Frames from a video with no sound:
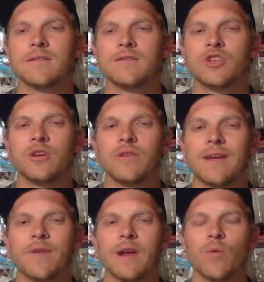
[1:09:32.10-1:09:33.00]
shoot,
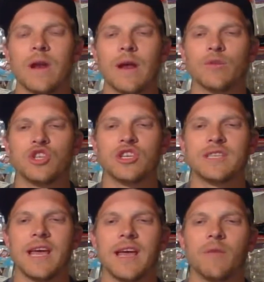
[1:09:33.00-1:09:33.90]
I forget what I was just
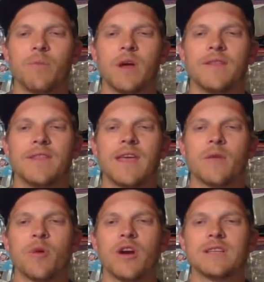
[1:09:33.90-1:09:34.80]
saying, but the other
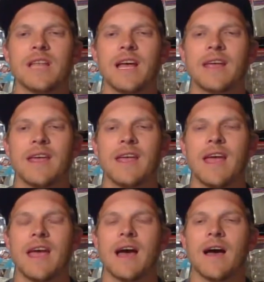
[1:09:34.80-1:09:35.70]
part is like
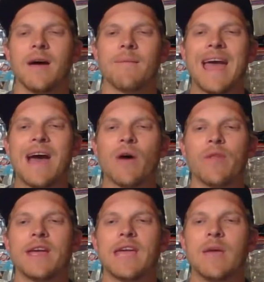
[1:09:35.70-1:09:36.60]
um, how
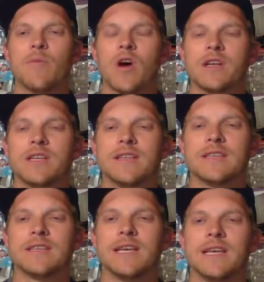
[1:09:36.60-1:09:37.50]
they came on to the
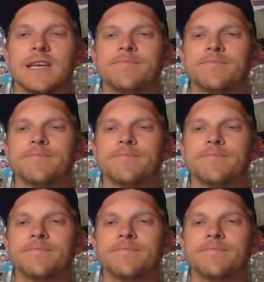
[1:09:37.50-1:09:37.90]
scene.